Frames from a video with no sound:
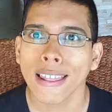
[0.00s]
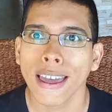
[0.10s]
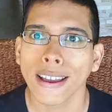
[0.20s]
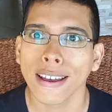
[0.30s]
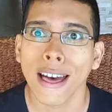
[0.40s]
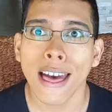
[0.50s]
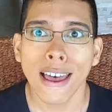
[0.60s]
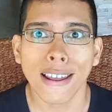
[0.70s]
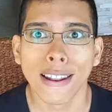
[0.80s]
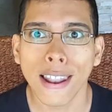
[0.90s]
like a
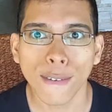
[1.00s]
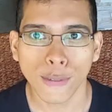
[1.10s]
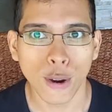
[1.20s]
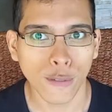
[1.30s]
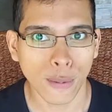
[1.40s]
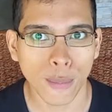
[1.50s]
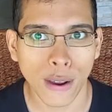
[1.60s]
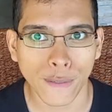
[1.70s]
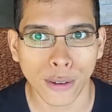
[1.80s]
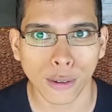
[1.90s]
left hook from
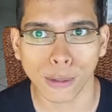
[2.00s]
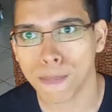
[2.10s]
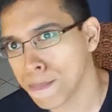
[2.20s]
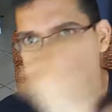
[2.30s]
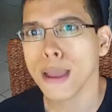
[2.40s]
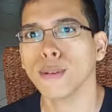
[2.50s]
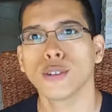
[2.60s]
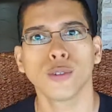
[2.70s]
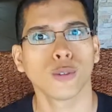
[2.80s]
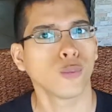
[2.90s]
right field, just bam,
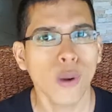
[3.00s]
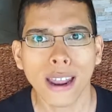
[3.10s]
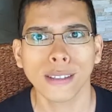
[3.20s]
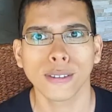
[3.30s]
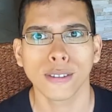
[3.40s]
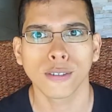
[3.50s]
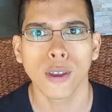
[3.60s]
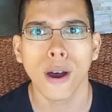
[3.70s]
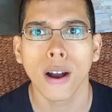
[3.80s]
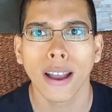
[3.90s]
just goes right into the
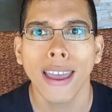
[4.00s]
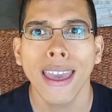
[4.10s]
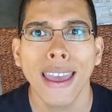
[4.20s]
song.